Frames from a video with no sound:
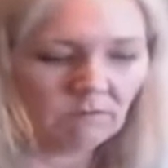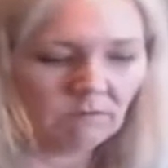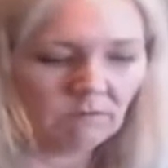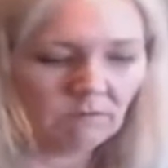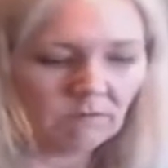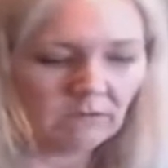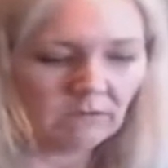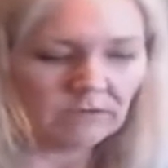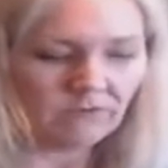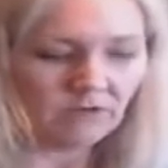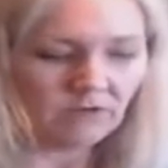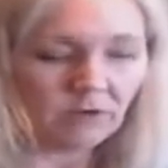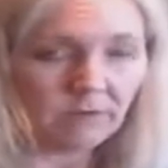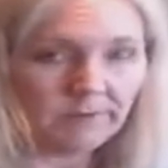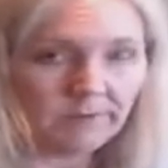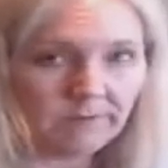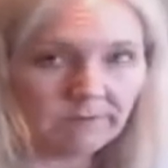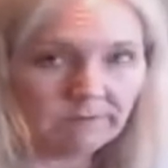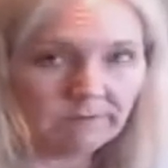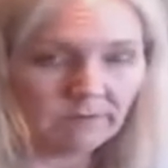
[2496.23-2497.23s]
I drop
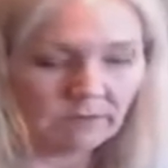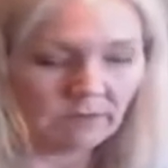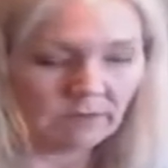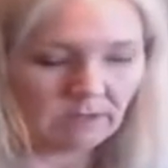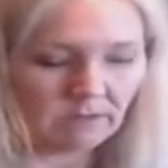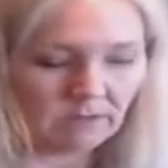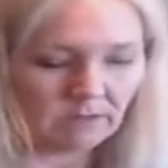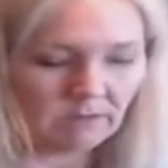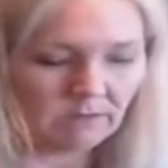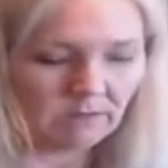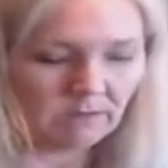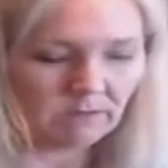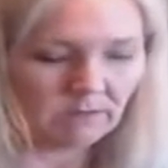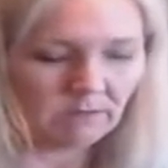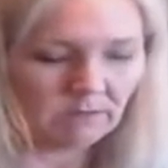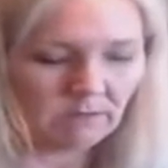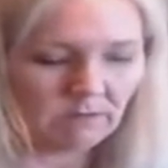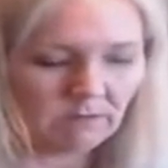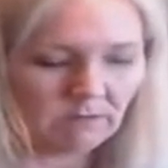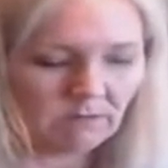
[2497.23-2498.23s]
everything
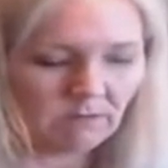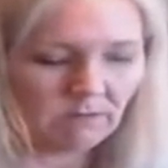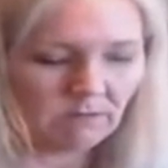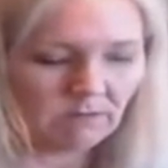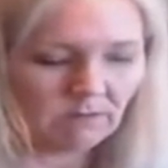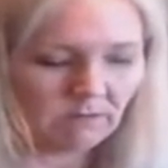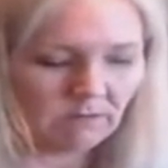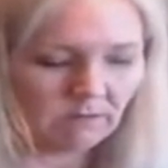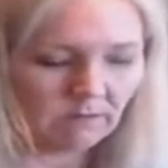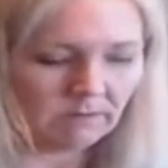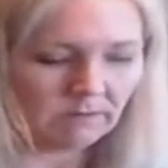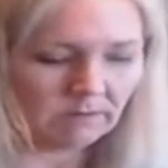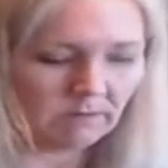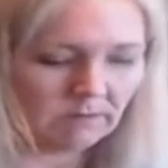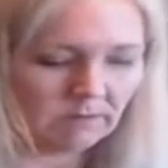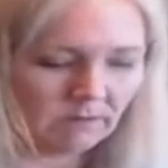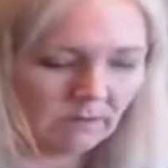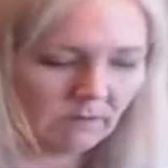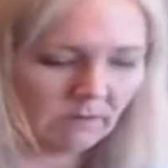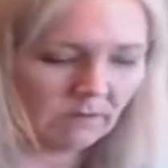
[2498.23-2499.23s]
all the
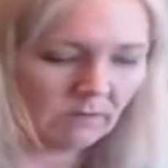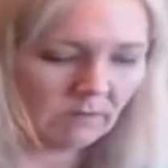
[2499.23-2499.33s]
time.